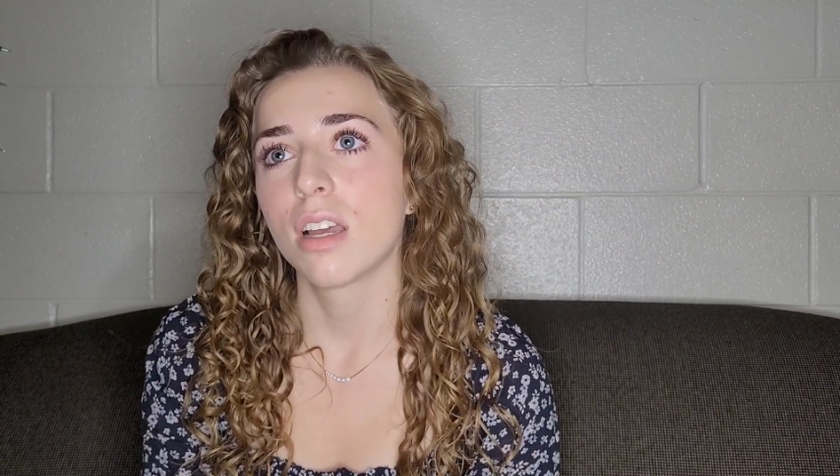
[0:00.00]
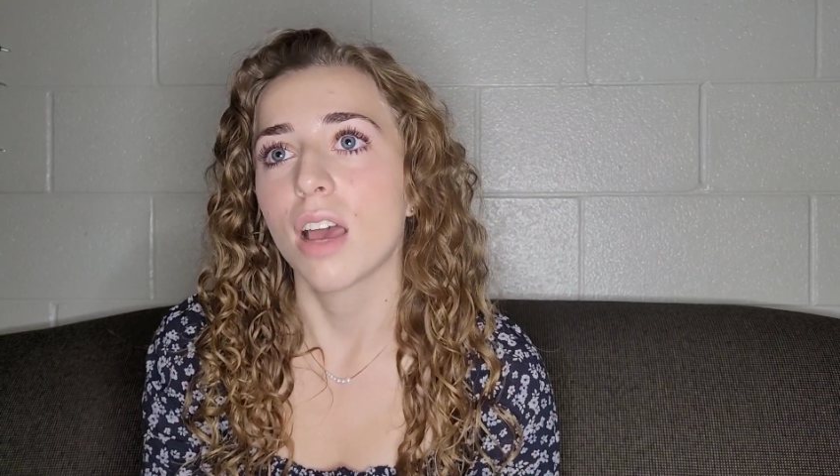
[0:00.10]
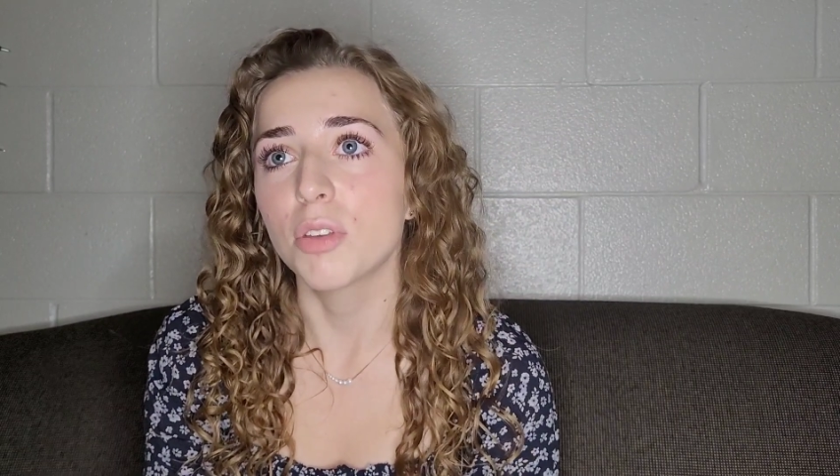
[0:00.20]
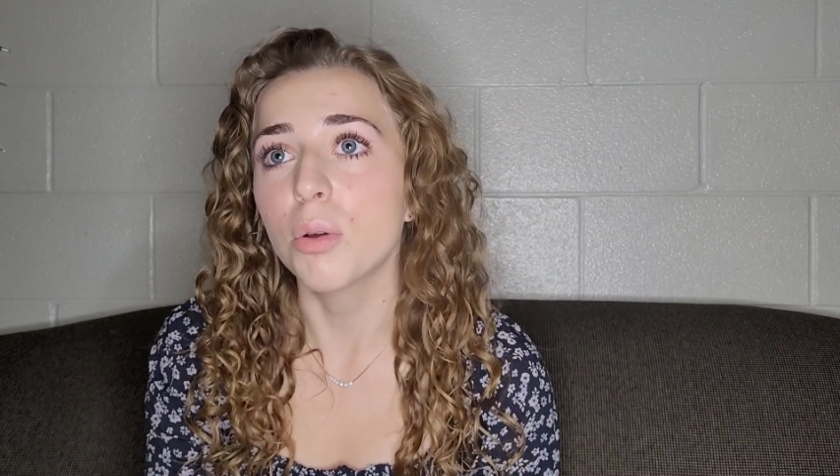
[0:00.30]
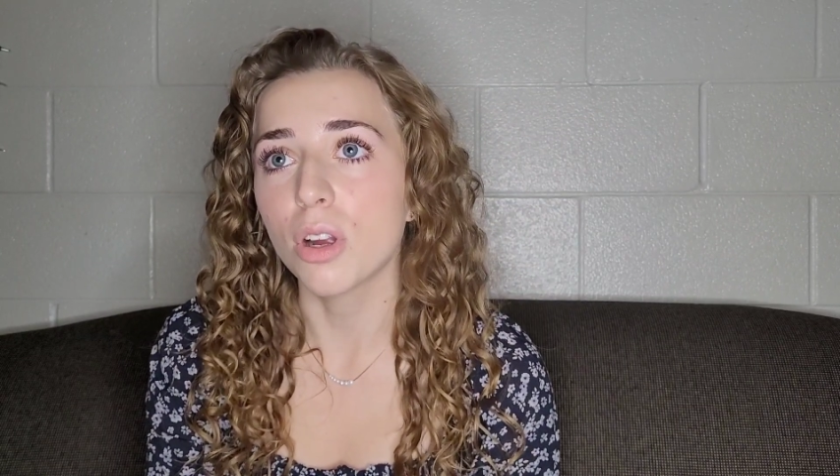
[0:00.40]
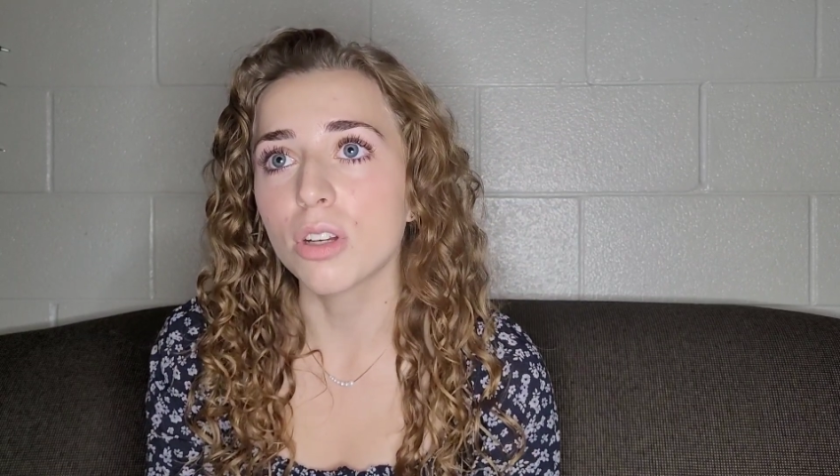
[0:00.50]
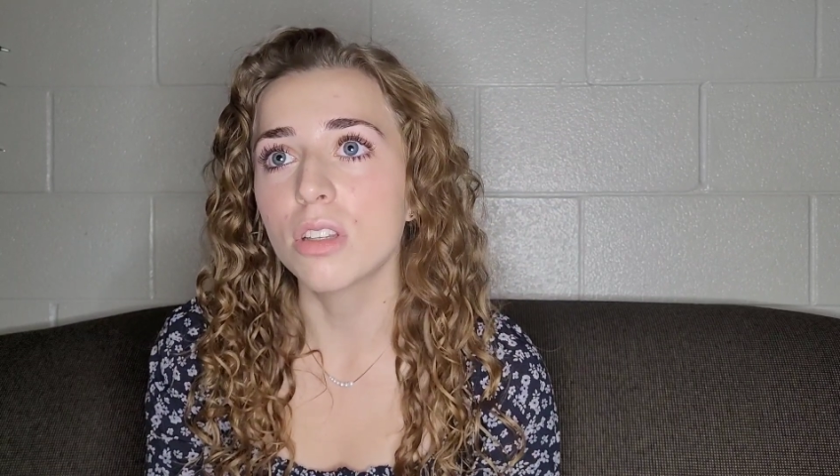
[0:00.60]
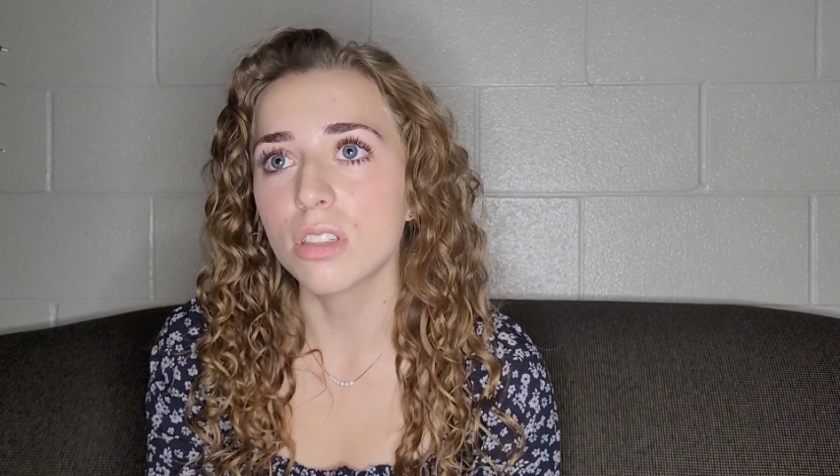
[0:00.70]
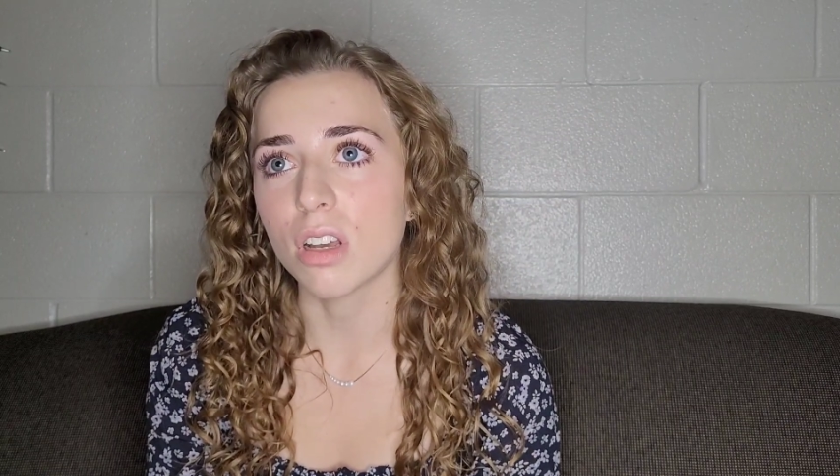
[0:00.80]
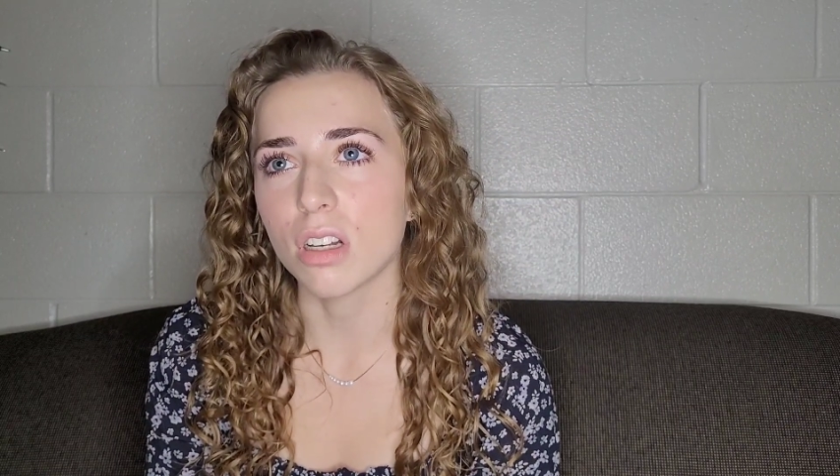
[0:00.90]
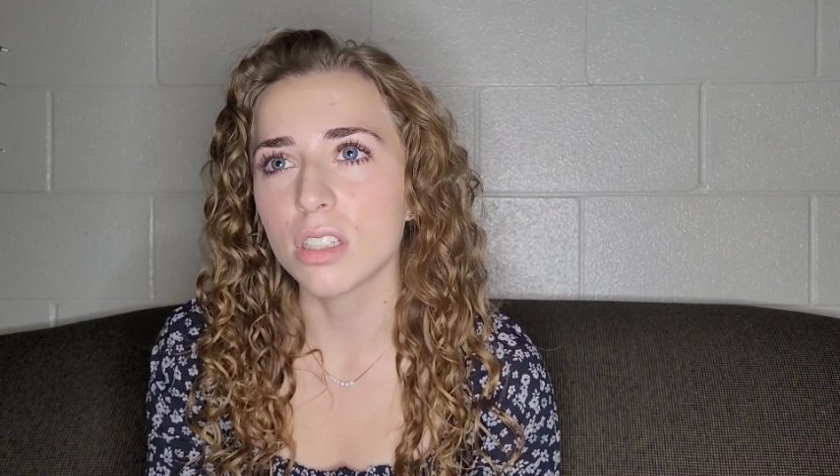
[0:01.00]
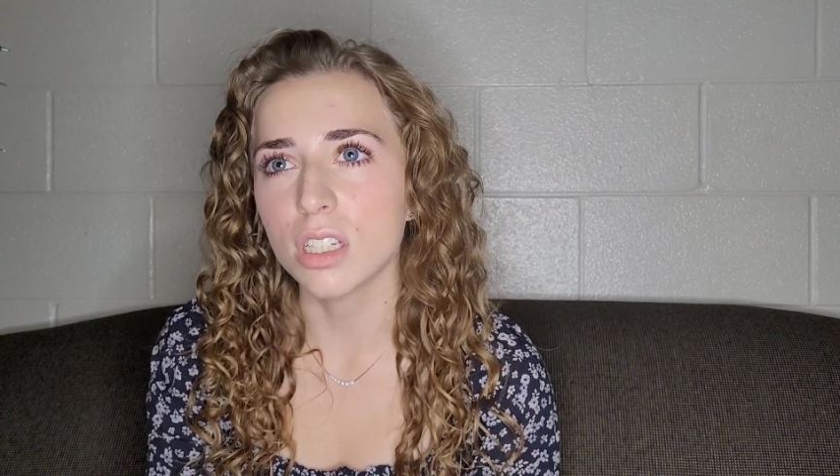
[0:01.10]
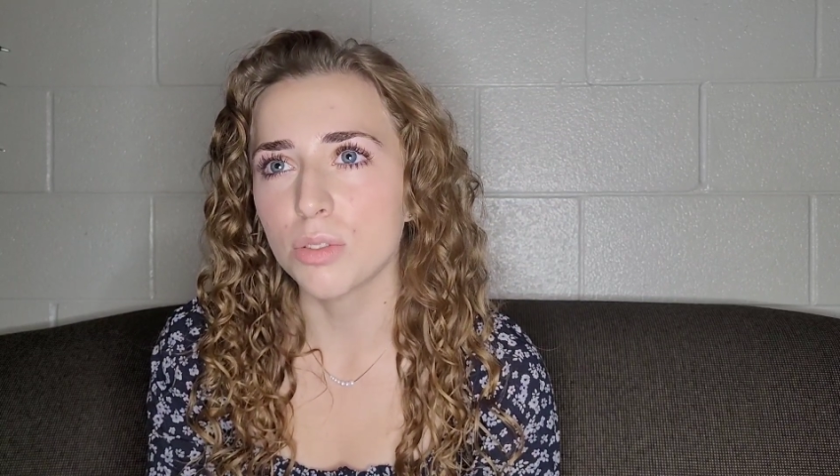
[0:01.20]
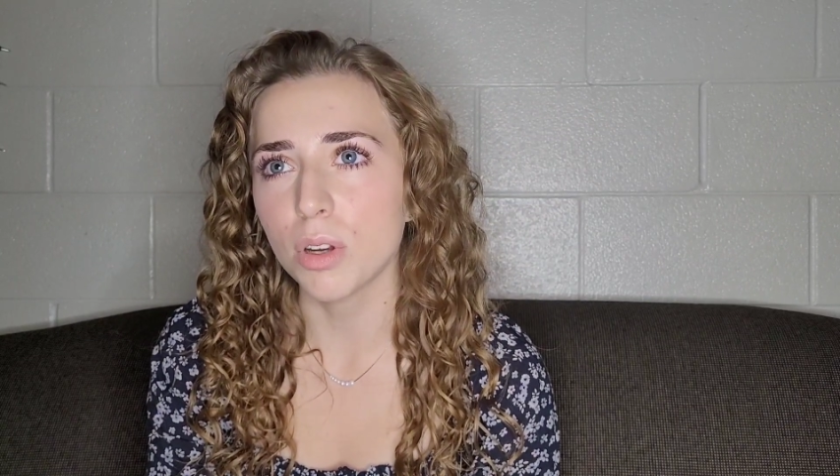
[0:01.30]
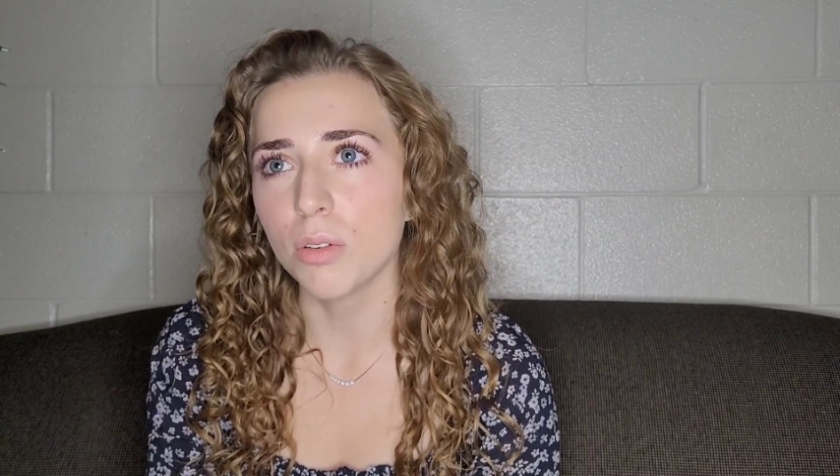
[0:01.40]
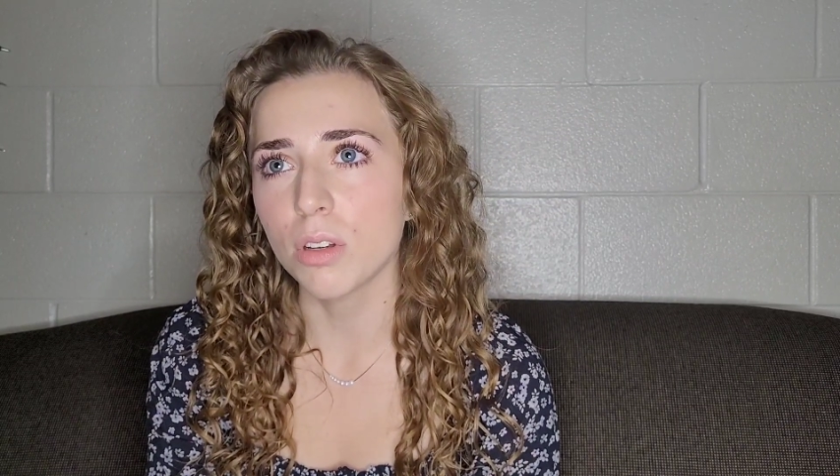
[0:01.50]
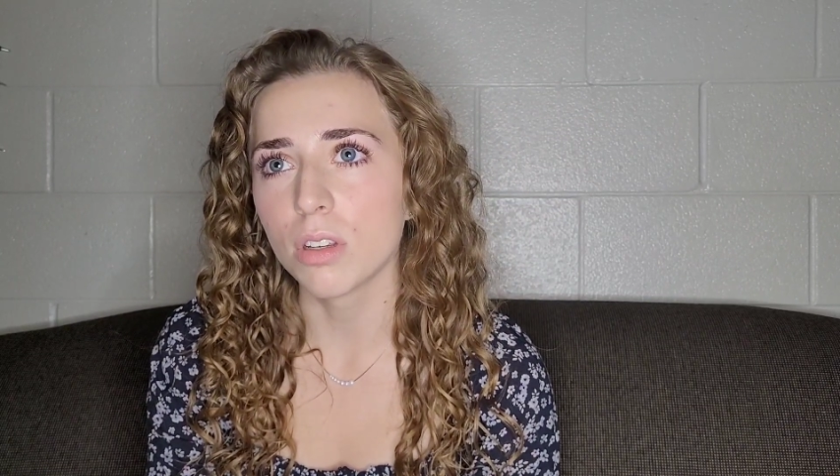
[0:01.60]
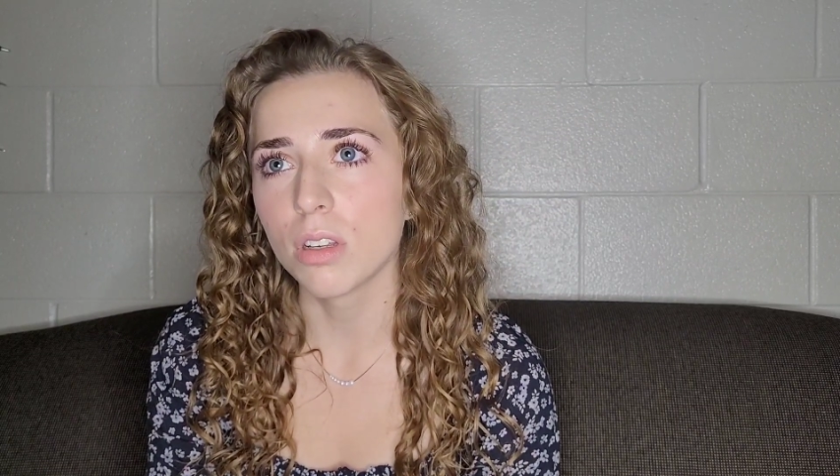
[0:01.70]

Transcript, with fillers: Have you heard the songs that he's wrote?